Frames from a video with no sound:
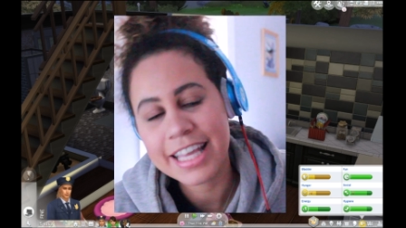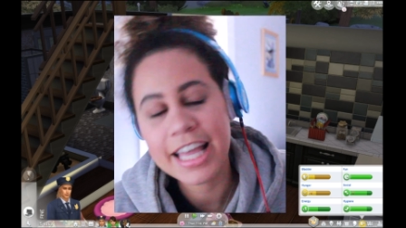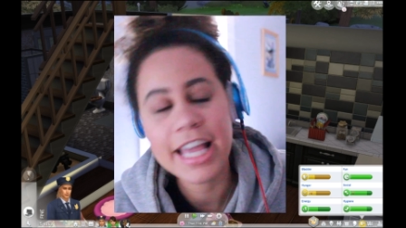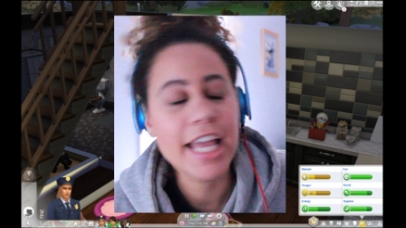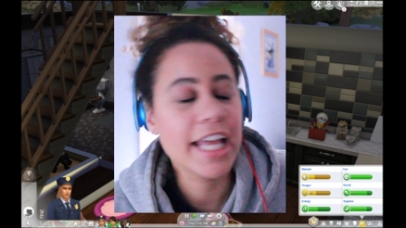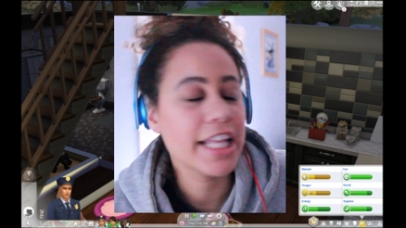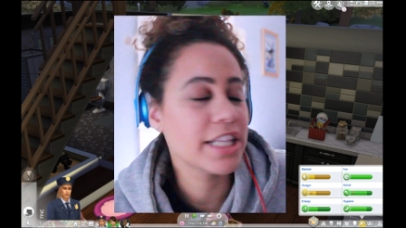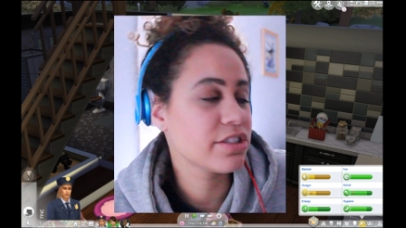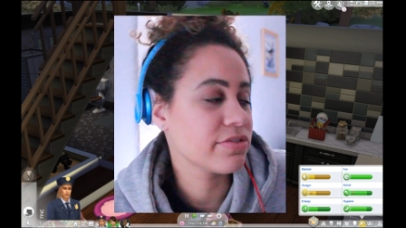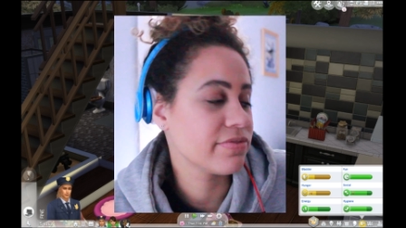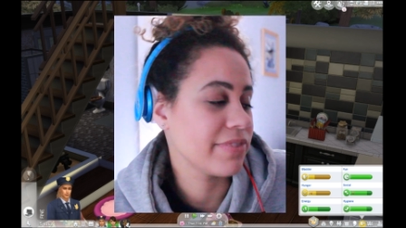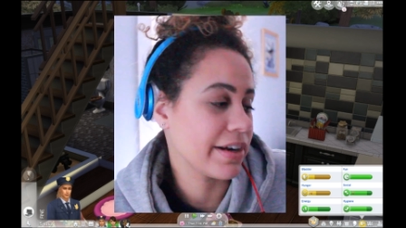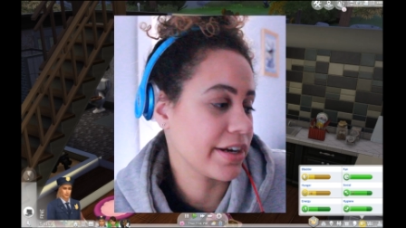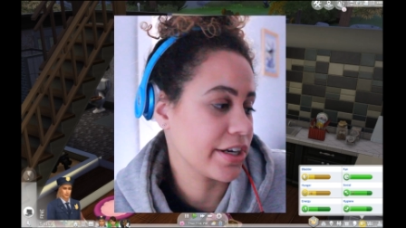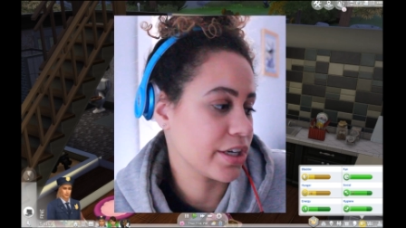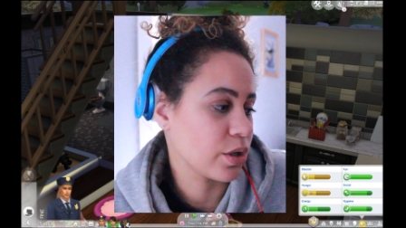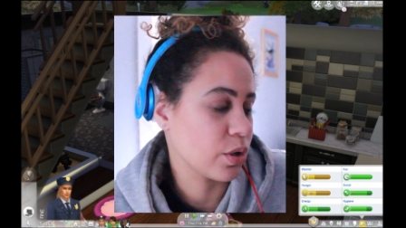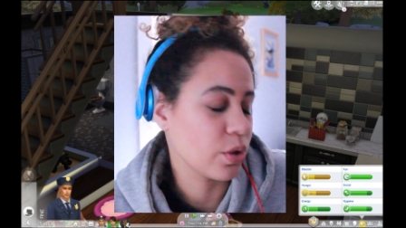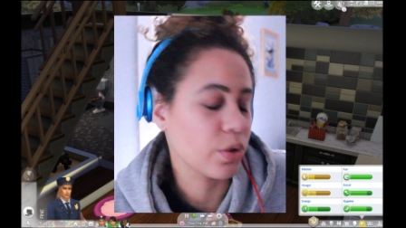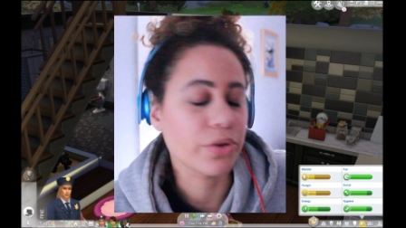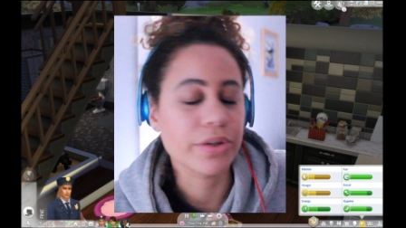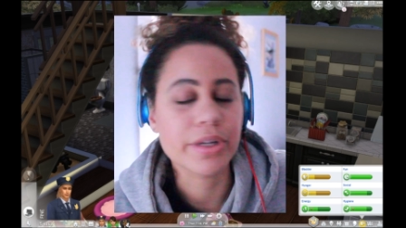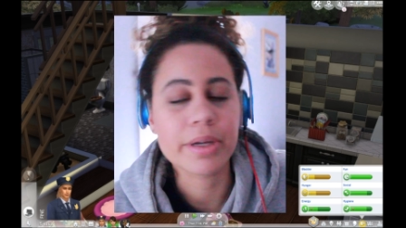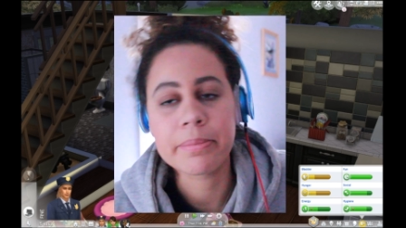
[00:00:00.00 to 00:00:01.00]
It's very
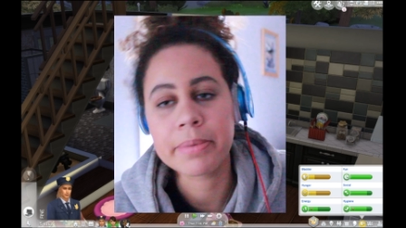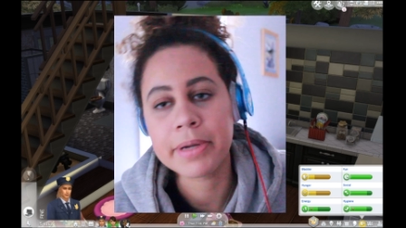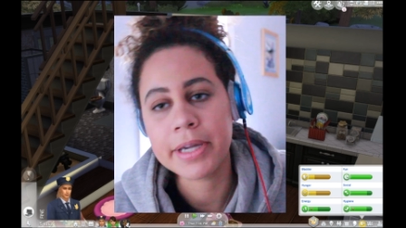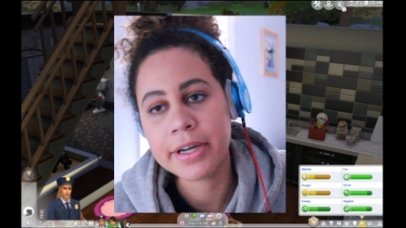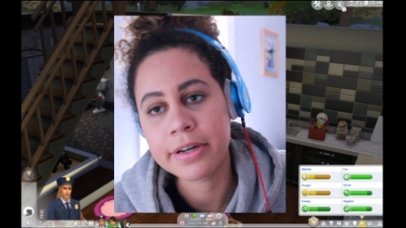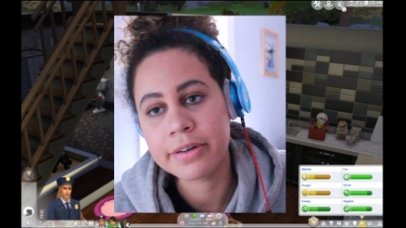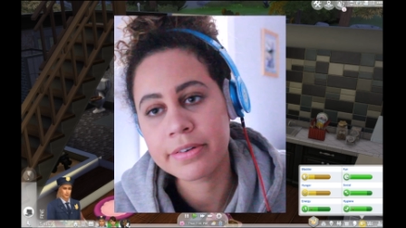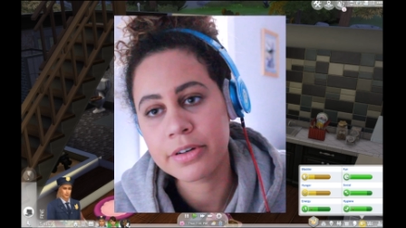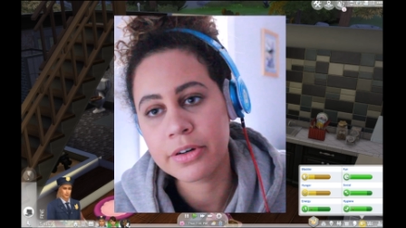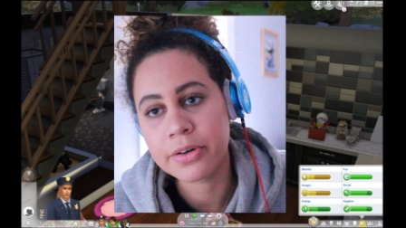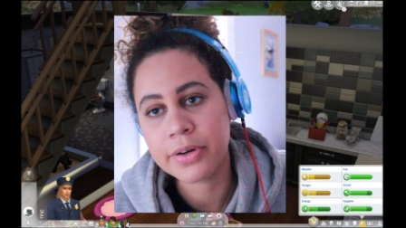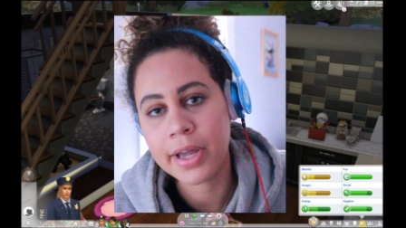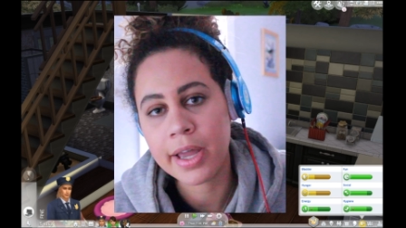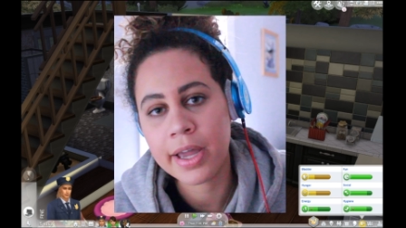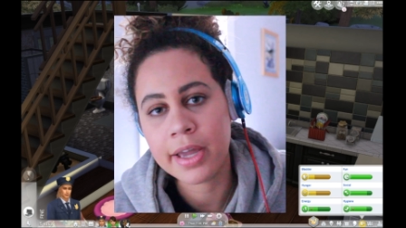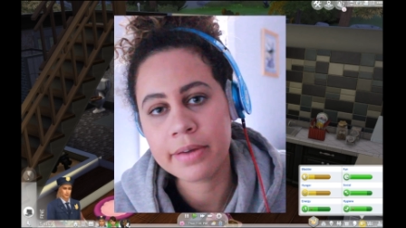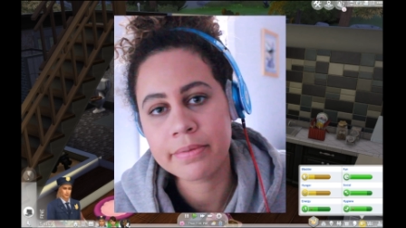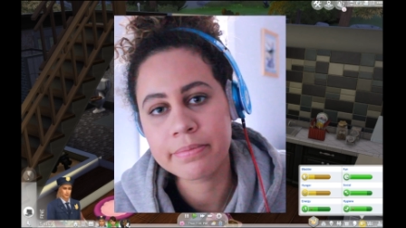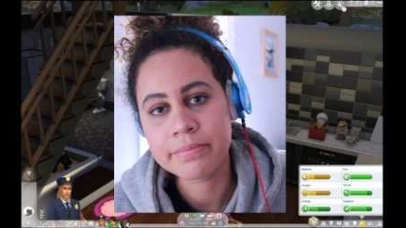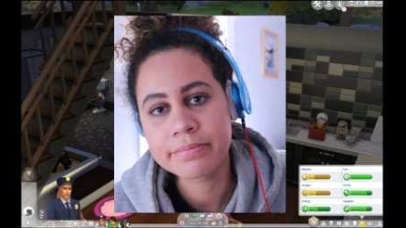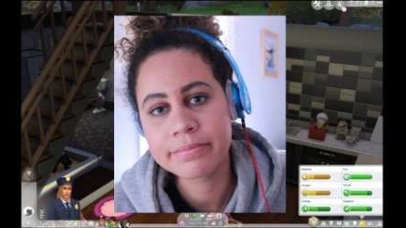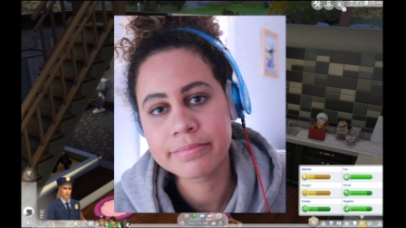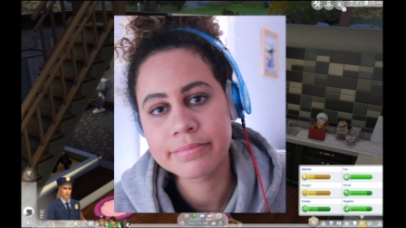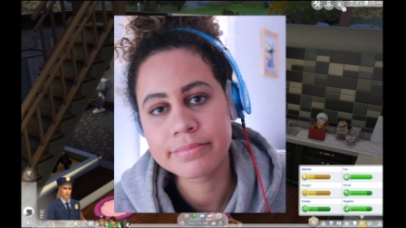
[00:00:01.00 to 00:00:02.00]
cold up here, okay?
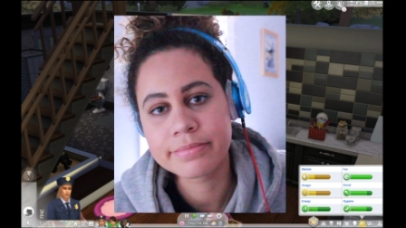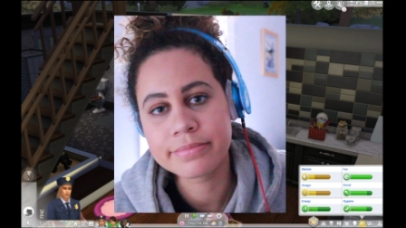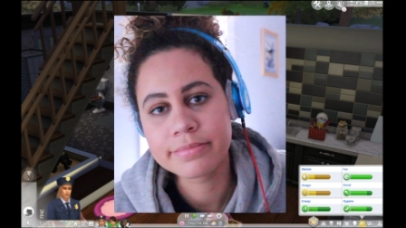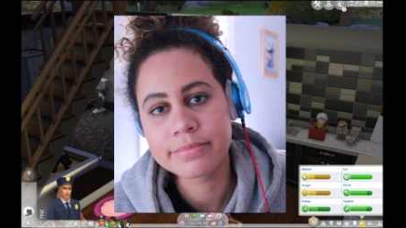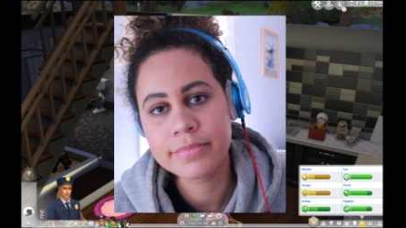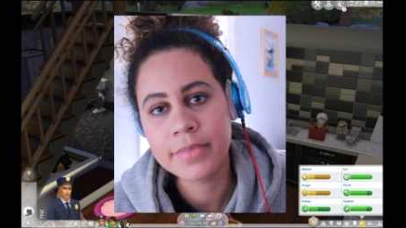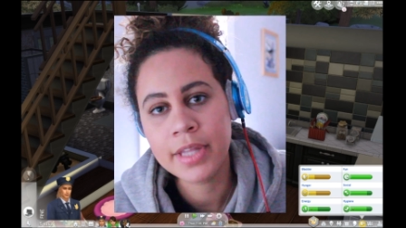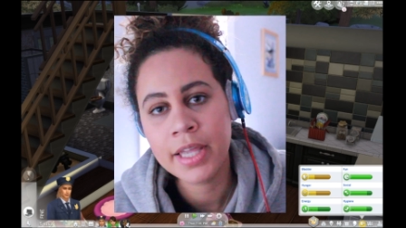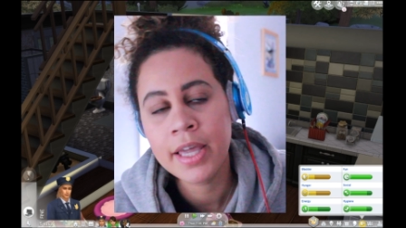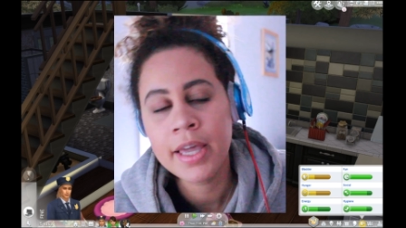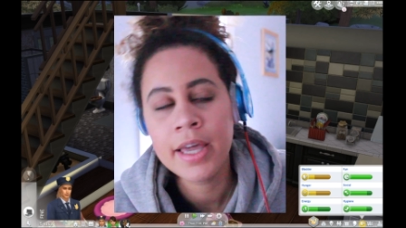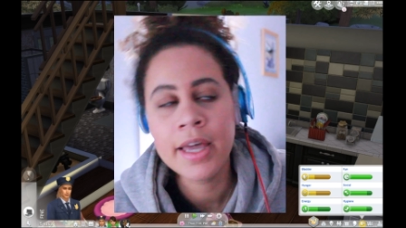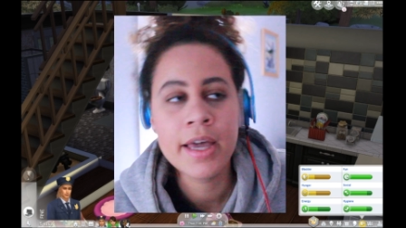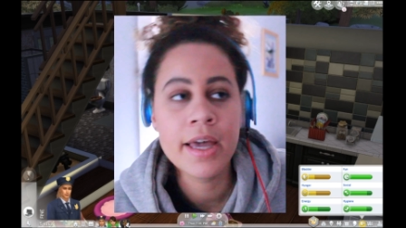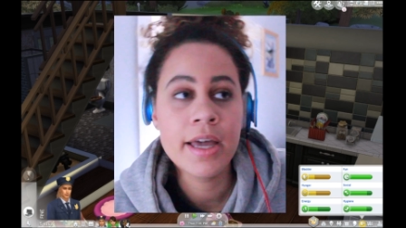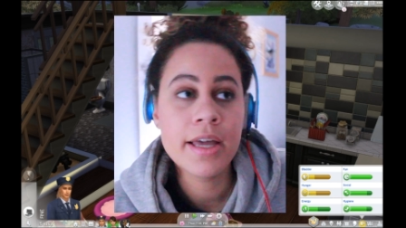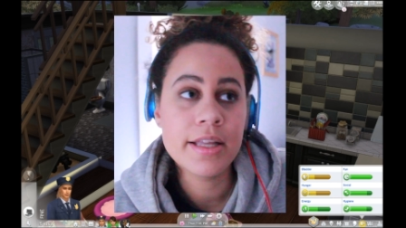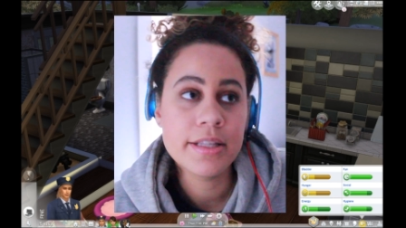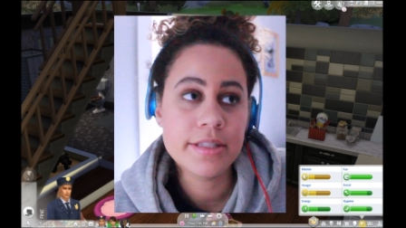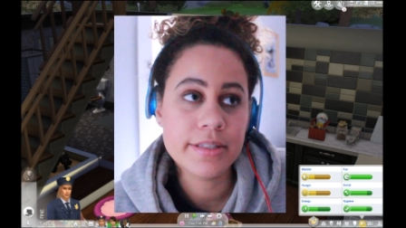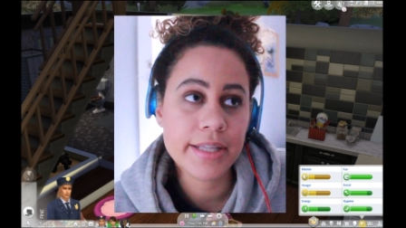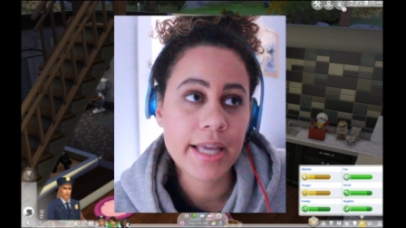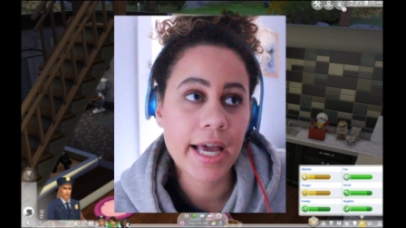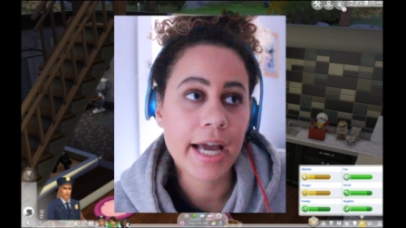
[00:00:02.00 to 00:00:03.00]

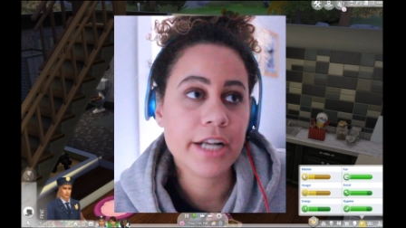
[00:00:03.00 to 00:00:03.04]
It's